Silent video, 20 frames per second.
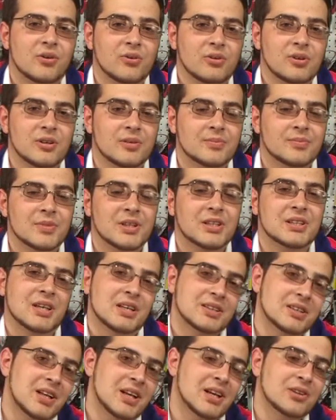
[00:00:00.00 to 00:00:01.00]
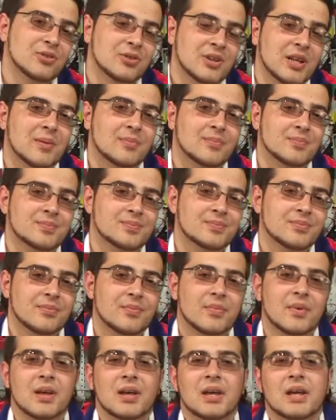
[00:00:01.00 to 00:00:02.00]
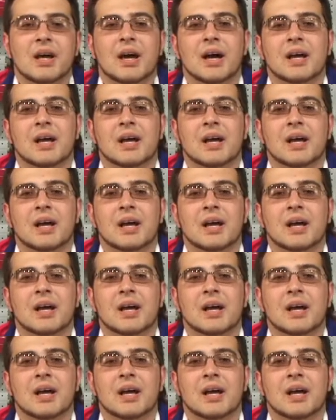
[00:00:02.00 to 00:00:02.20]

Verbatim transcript: What is it, and do we actually need it?